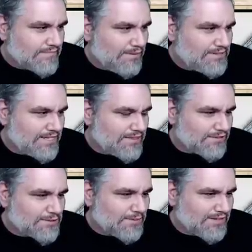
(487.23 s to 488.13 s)
I would say
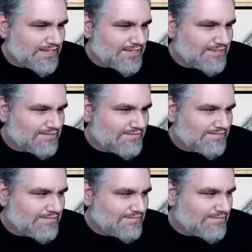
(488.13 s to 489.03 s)
thirst, but like,
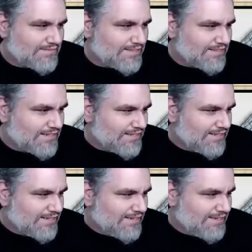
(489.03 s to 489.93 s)

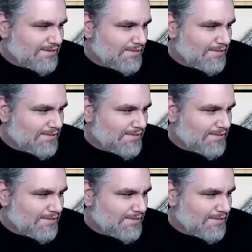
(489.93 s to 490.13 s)
yeah.